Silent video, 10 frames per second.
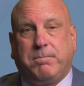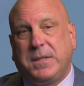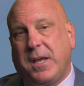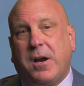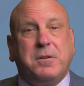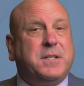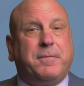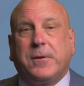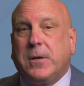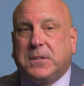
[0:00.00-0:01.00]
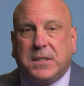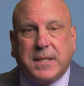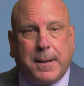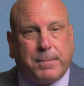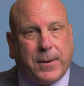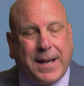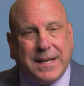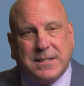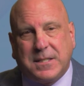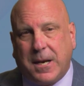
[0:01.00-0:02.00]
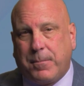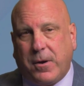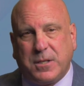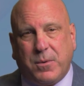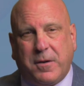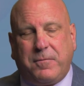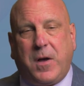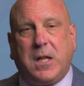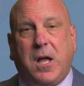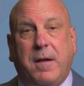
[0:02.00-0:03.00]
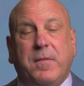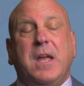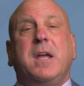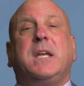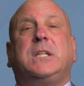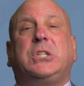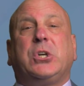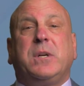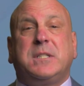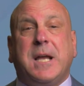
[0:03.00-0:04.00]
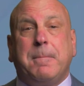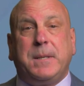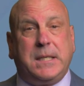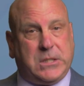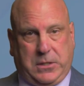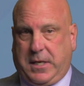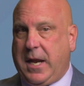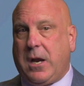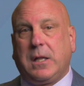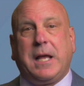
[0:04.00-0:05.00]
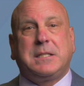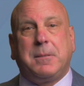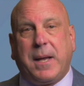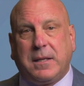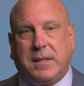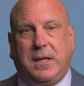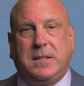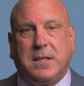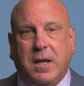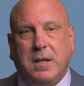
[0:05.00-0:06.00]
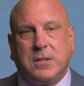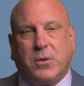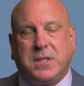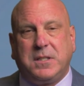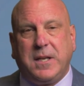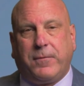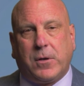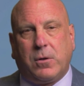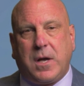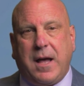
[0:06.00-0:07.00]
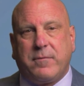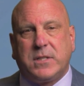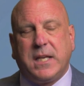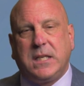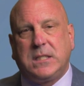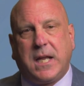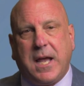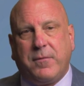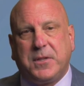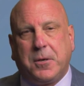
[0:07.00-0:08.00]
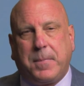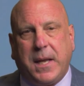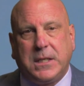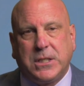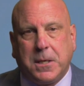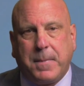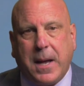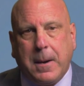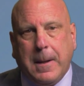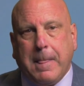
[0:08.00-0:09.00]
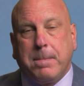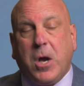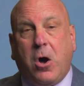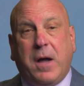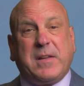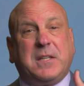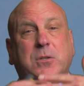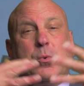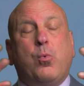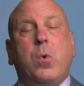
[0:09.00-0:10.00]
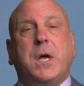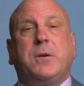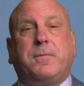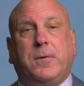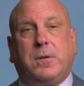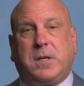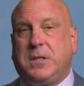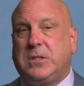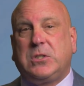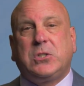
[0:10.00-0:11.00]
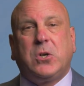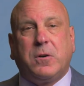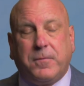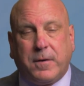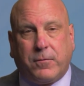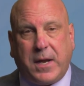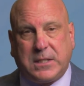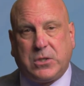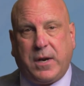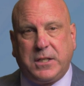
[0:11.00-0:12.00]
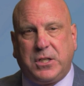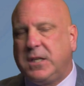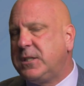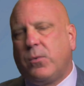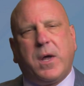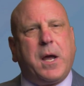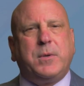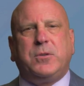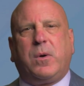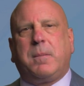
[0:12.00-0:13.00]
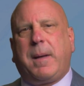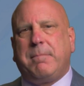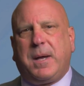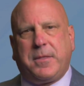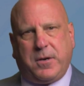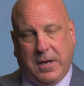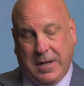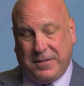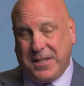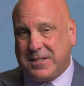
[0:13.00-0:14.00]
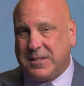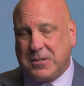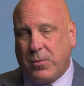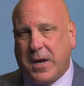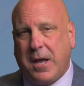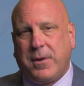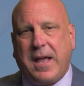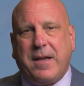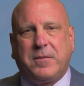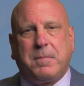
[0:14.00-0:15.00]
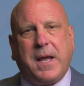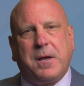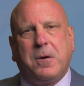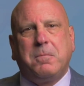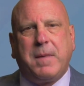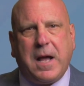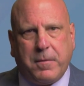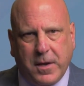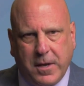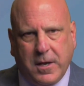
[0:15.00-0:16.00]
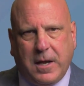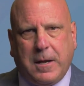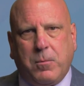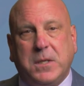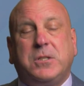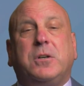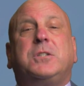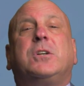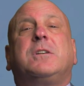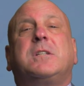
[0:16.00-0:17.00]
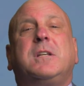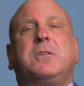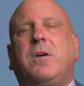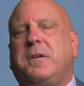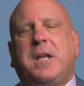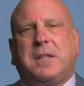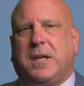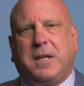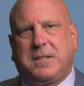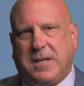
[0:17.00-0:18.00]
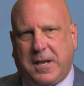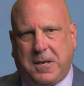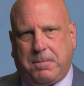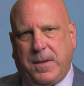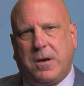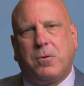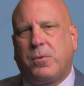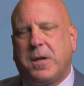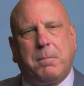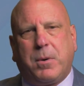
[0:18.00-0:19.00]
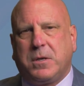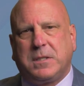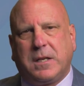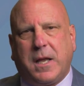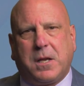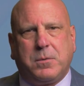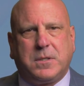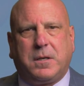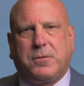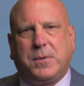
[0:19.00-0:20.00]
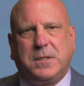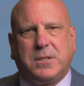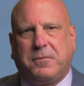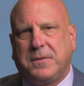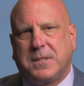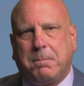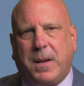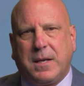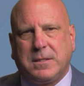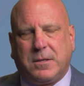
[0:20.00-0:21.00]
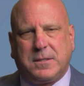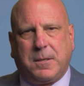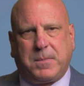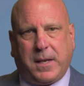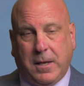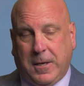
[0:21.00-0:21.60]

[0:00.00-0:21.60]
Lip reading: But they are difficult to temporize. The temporaries want to fall off. Insurance companies could care less about these. So it's a difficult conversation to have with your patient about, oh, I've got this wonderful conservative restoration. It's the one I would do on my mother. This is the one I would have in my own mouth. What's your insurance going to do? Oh, nothing. It's not going to pay. It'll reimburse it like it was a 3-surface composite or something.